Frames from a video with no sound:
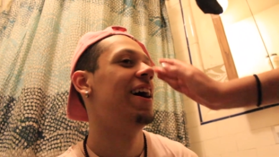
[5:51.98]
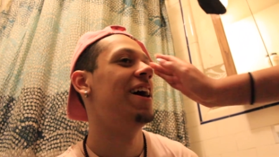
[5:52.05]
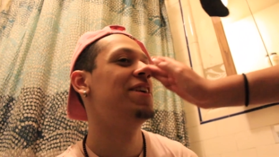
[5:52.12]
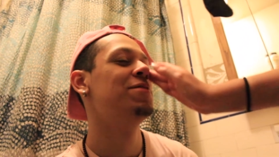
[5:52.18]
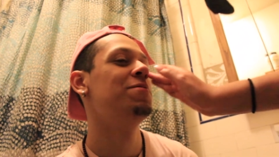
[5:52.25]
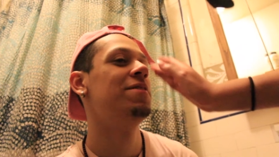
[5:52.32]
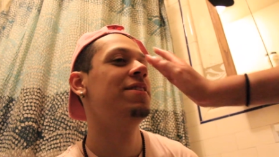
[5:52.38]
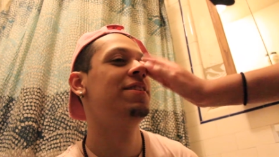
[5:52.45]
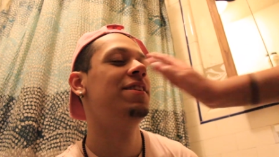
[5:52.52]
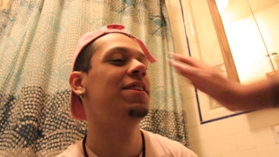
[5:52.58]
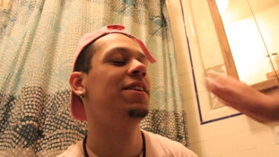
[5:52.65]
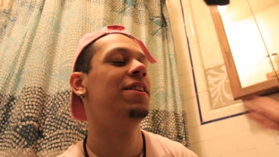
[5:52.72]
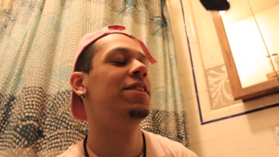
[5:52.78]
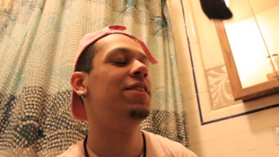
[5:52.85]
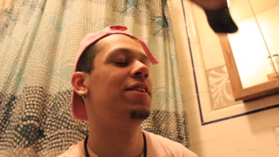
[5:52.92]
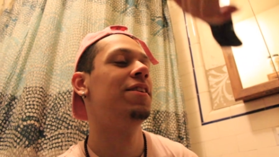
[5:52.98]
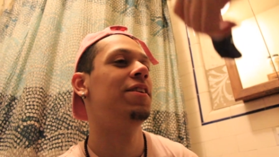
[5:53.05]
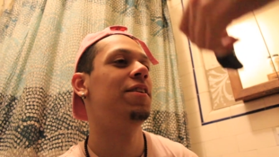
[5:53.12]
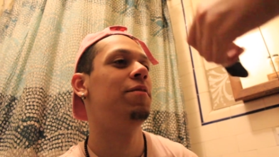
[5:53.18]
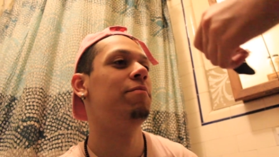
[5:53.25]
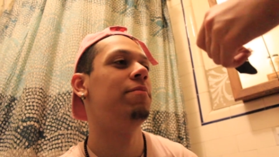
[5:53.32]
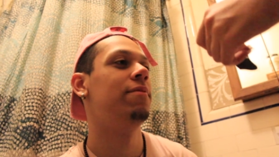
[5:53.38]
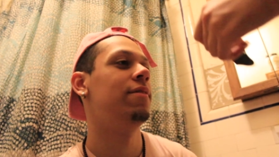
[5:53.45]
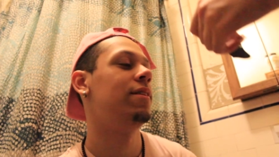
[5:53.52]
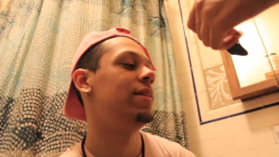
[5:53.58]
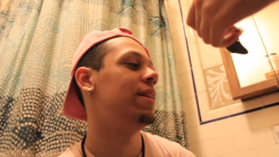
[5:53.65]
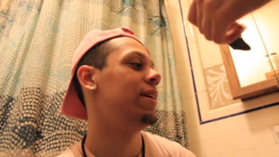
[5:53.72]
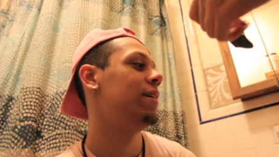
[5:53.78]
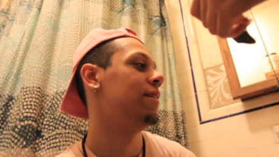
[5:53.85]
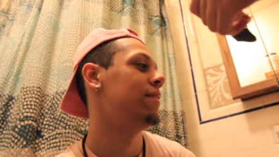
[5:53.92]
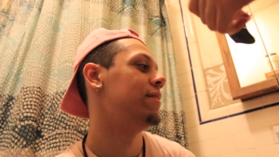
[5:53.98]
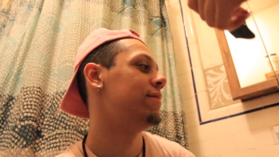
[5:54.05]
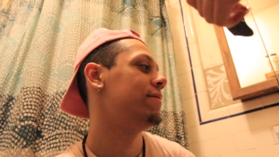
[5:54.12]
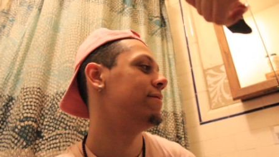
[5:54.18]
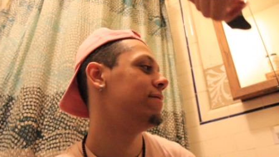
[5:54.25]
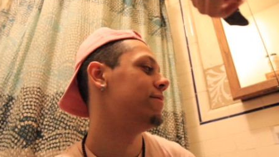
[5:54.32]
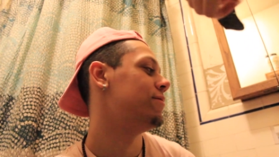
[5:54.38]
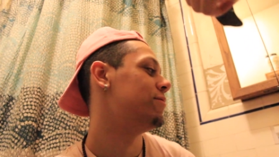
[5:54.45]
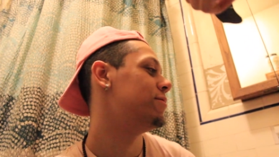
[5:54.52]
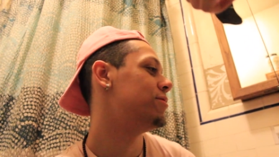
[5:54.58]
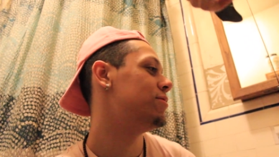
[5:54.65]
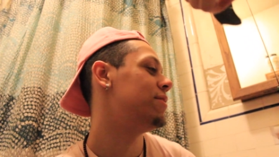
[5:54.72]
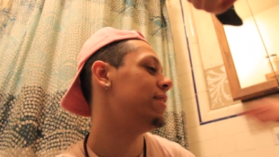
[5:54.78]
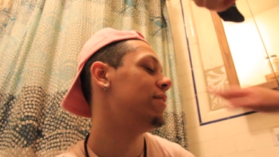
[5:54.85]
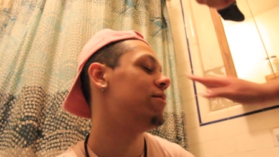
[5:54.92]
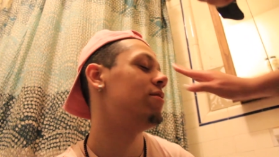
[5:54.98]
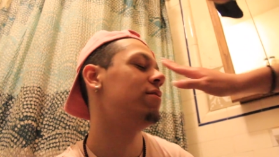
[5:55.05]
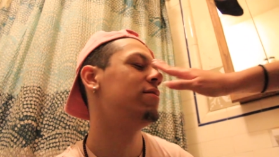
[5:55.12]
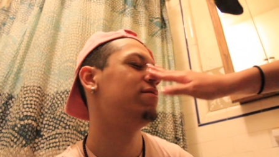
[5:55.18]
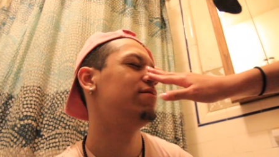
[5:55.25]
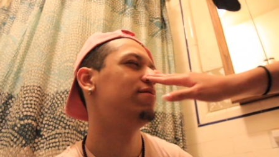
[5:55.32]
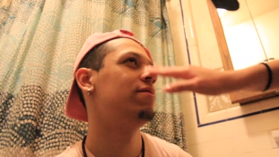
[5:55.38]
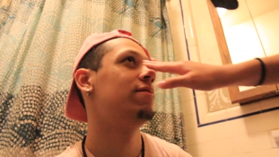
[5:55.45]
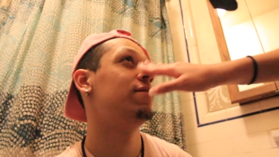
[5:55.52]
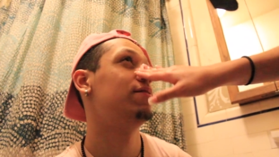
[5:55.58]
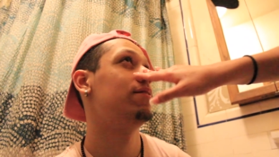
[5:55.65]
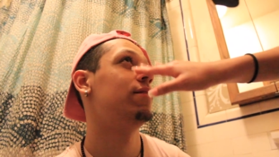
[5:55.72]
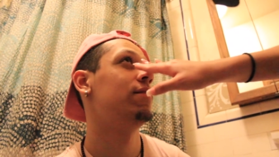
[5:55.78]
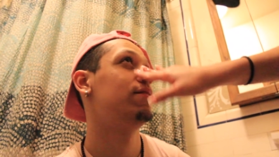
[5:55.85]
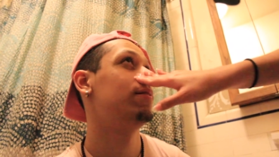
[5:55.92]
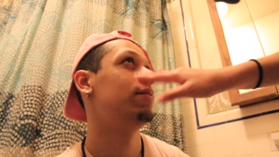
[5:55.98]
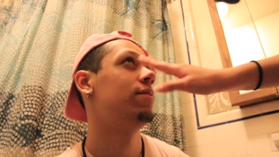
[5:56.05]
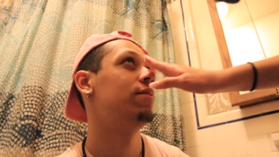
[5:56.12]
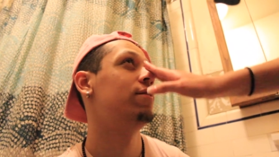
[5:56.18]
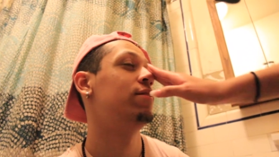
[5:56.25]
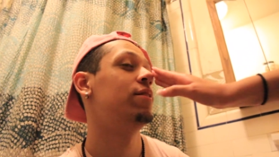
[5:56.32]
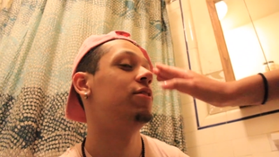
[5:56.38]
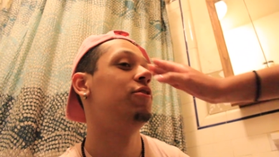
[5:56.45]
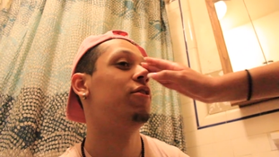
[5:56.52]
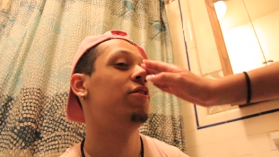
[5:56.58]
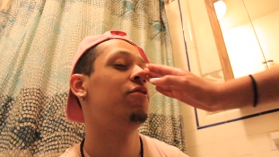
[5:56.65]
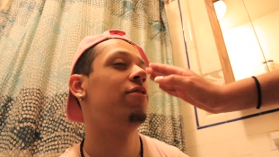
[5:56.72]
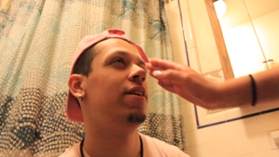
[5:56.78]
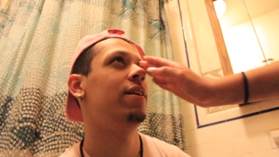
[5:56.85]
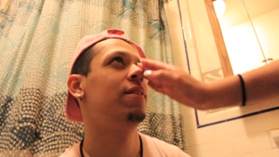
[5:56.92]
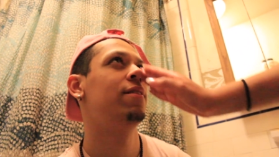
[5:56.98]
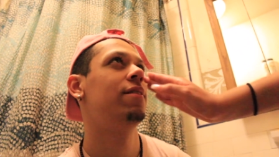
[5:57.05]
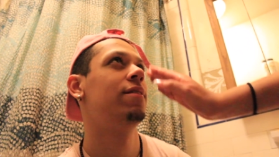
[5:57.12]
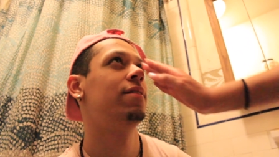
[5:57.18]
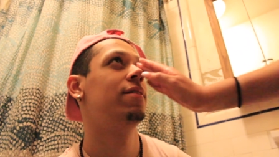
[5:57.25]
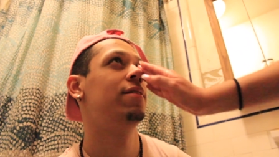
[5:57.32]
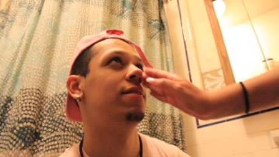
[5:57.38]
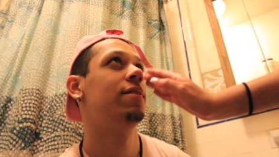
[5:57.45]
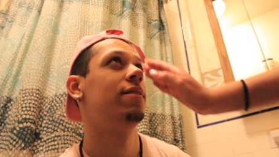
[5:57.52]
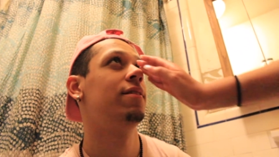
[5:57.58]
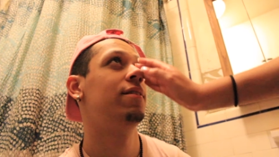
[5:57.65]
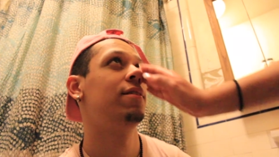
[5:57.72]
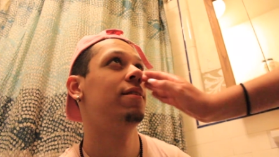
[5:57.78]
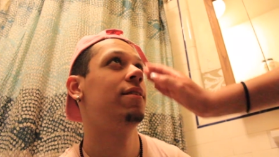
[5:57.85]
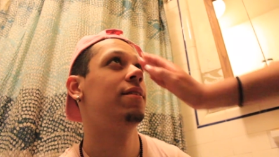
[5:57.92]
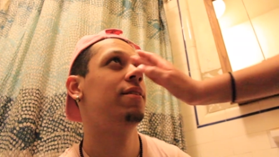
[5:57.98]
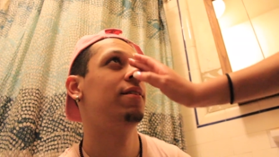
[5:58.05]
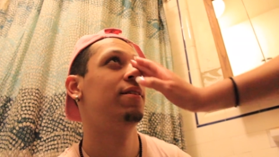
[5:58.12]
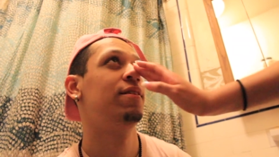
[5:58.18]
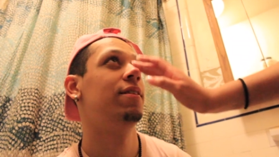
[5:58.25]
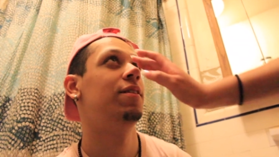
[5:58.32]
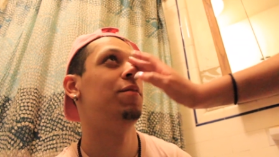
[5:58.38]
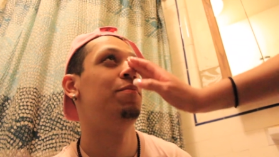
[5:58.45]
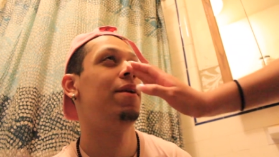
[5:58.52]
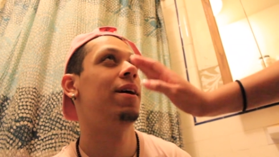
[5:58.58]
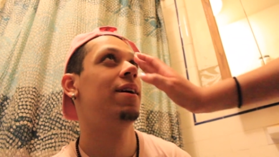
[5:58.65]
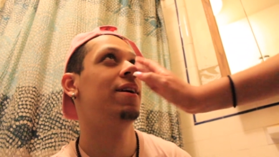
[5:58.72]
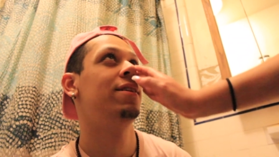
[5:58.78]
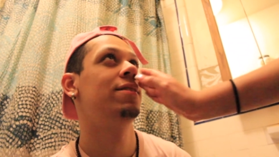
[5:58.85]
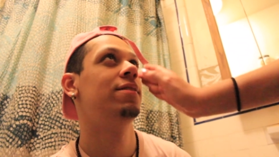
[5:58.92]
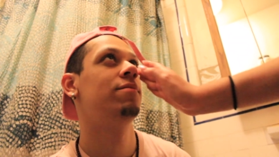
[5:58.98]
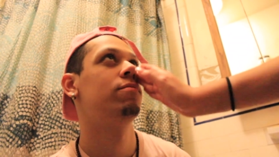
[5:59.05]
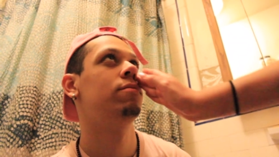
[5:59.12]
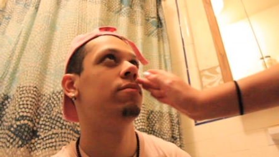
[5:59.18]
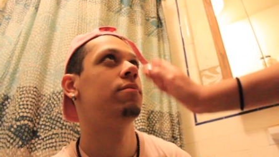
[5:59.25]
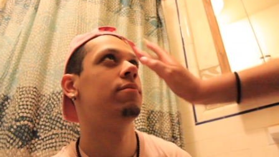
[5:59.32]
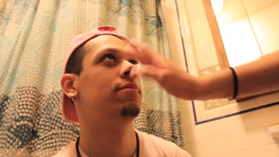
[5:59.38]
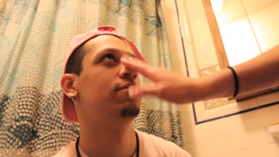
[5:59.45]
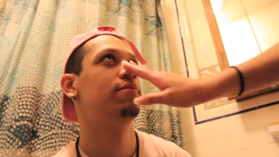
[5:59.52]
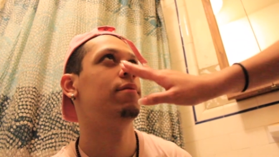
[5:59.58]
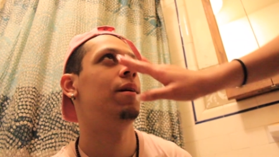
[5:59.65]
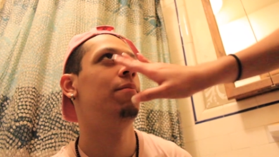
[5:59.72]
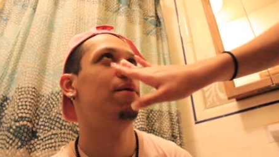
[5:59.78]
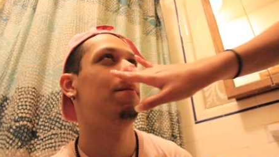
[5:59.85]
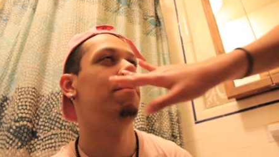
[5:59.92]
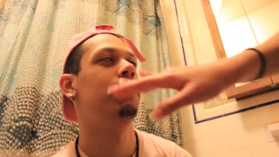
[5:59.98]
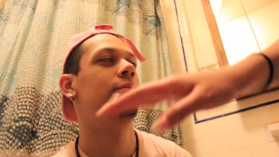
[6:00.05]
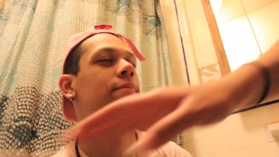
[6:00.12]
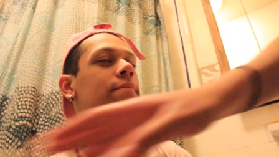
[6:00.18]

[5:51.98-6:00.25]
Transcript: I just want to see the, the um the thing. What's the thing called? The dirt, right? Blackheads. The blackheads. No.